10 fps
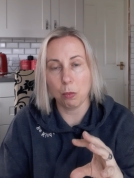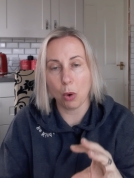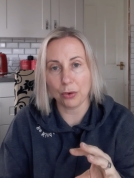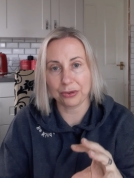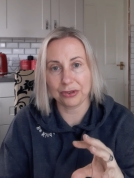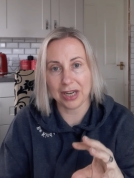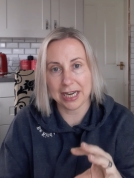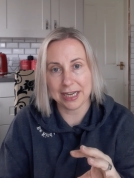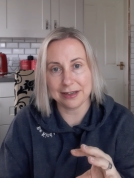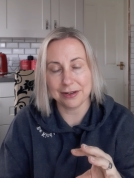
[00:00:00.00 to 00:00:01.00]
what's
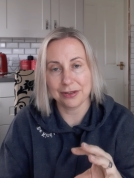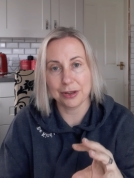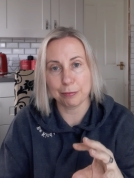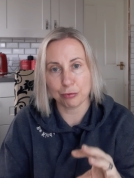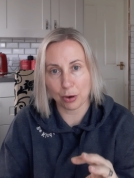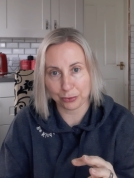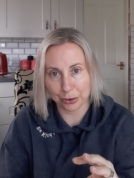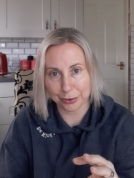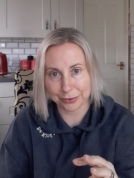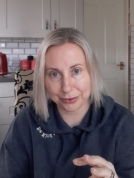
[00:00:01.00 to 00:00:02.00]
in the
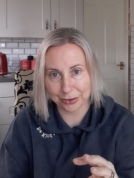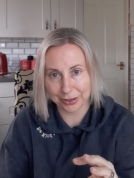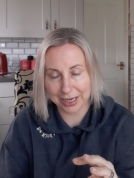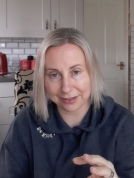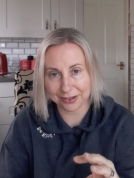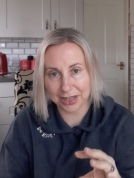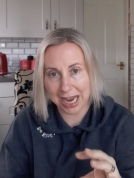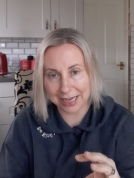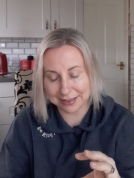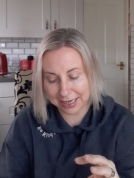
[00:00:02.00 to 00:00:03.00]
product. Okay, so the
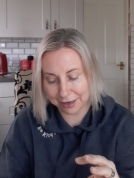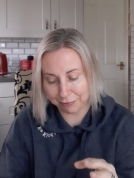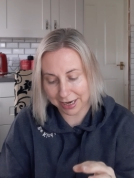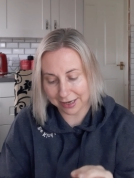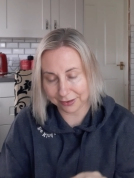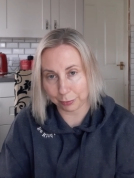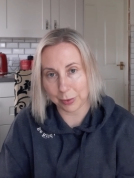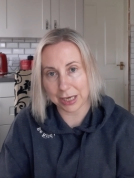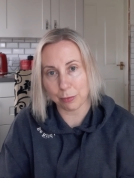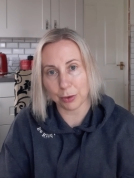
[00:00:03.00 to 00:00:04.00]
idea is
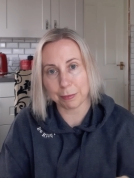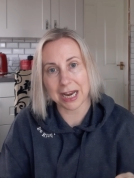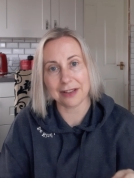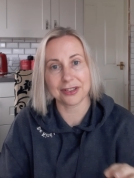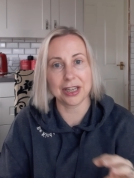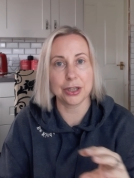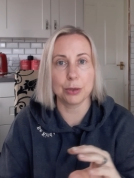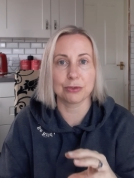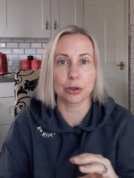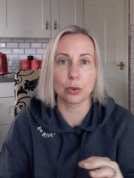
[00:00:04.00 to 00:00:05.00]
we would be asking
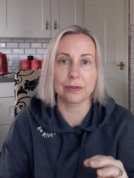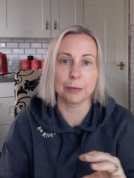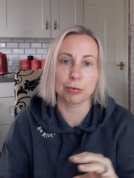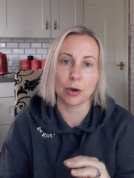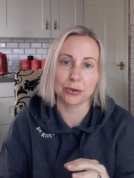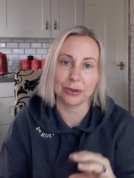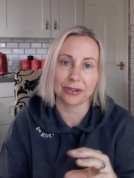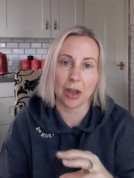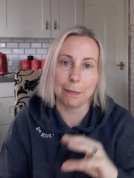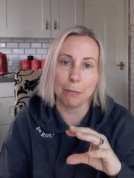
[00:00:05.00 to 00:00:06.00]
you to look for products
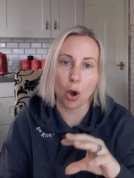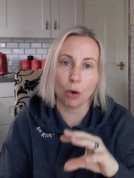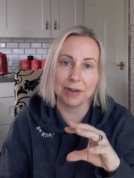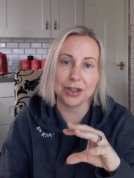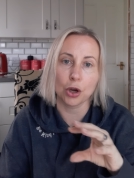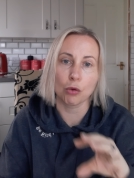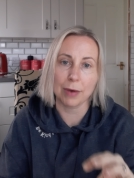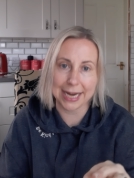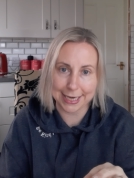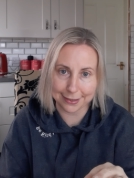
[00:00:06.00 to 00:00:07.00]
that are more in the
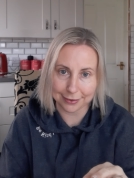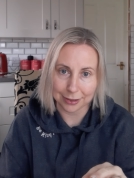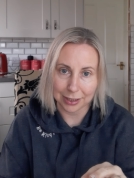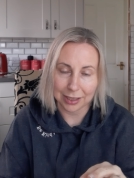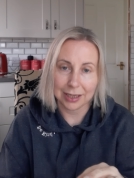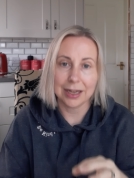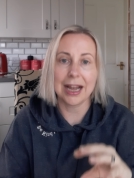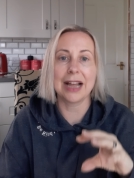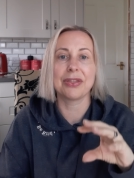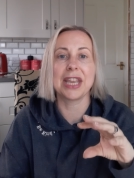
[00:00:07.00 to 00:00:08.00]
green
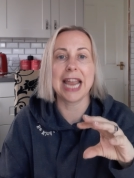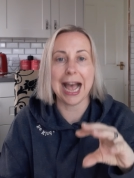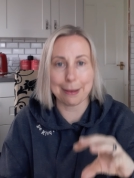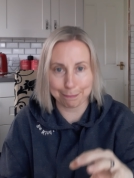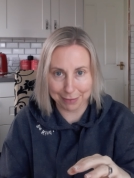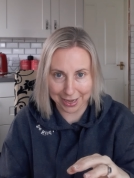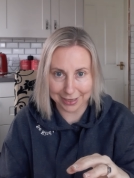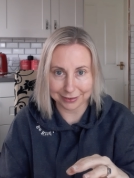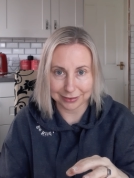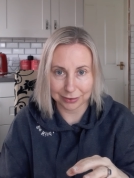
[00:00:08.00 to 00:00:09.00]
and the
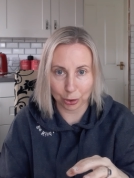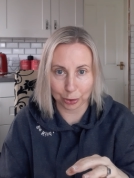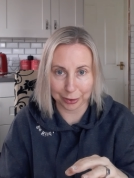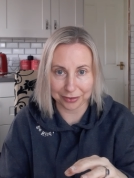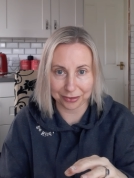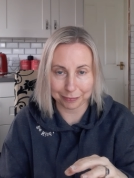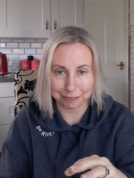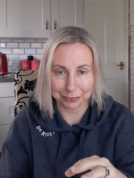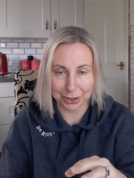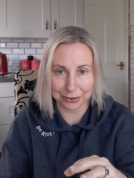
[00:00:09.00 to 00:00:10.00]
amber colours.
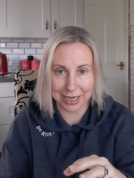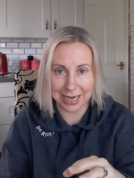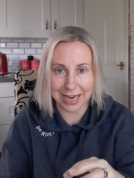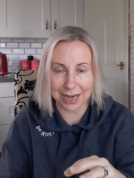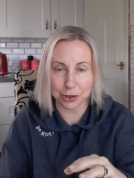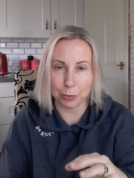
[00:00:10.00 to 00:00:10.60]
Okay, and you